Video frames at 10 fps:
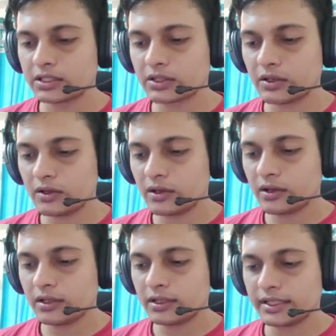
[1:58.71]
So
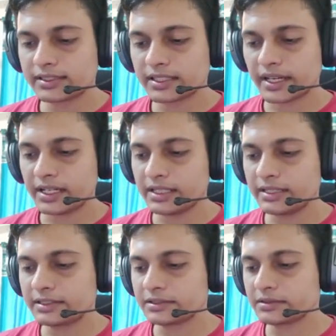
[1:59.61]
let's
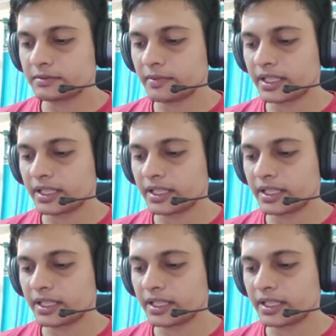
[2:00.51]
write this